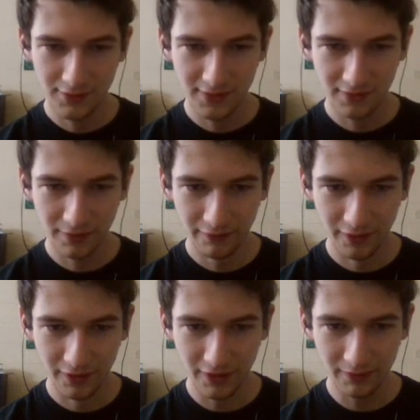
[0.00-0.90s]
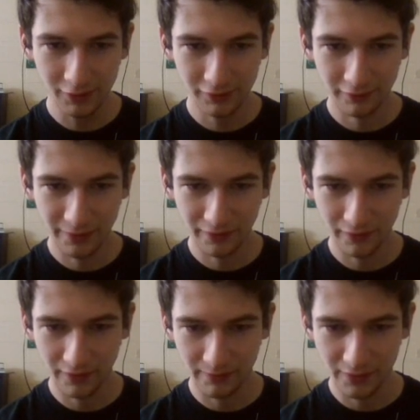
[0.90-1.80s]
Looks like we have a couple of
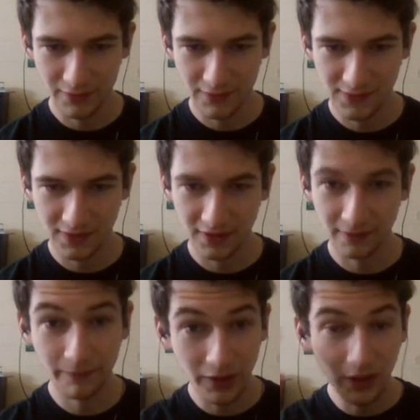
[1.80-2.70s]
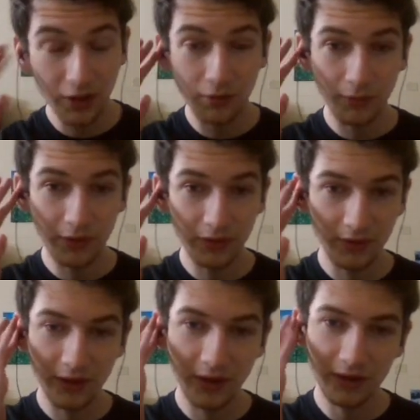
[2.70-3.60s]
bigger numbers this time.
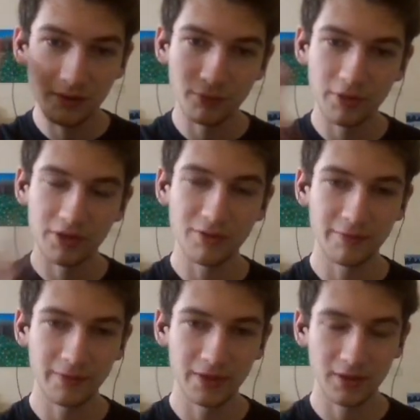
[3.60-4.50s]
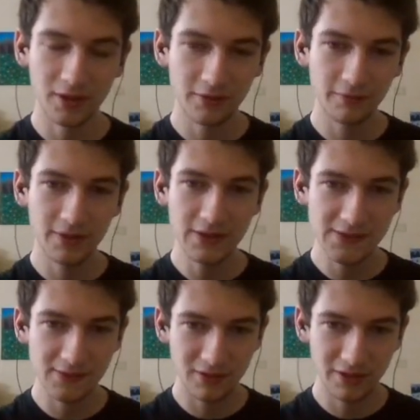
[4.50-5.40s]
When you have a lot of
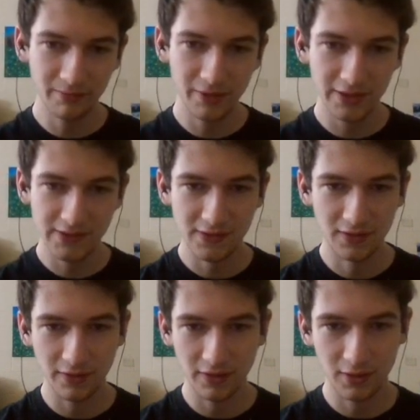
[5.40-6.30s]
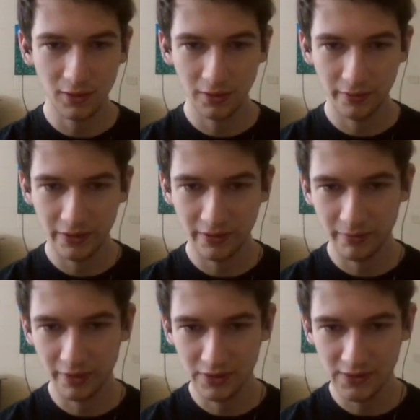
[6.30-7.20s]
these starting blocks and they're all lower
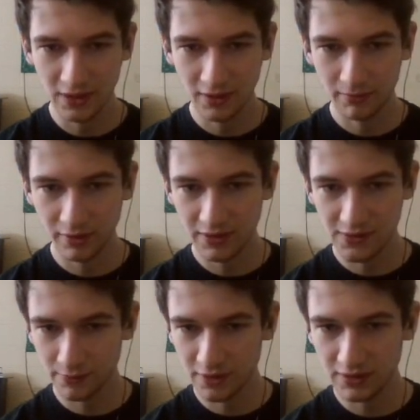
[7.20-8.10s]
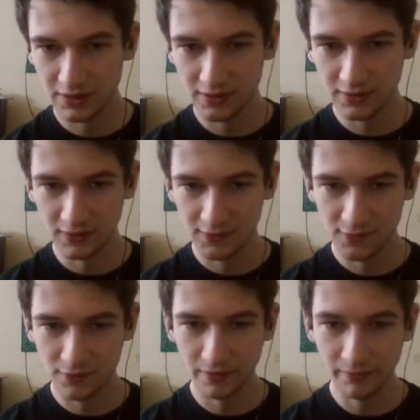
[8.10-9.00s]
numbers, placement is
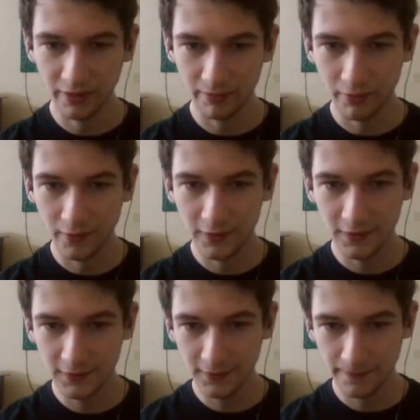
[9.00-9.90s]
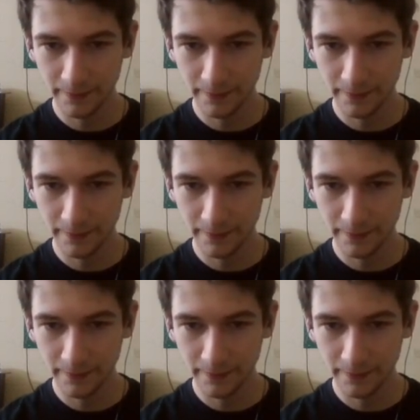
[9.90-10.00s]
extremely important.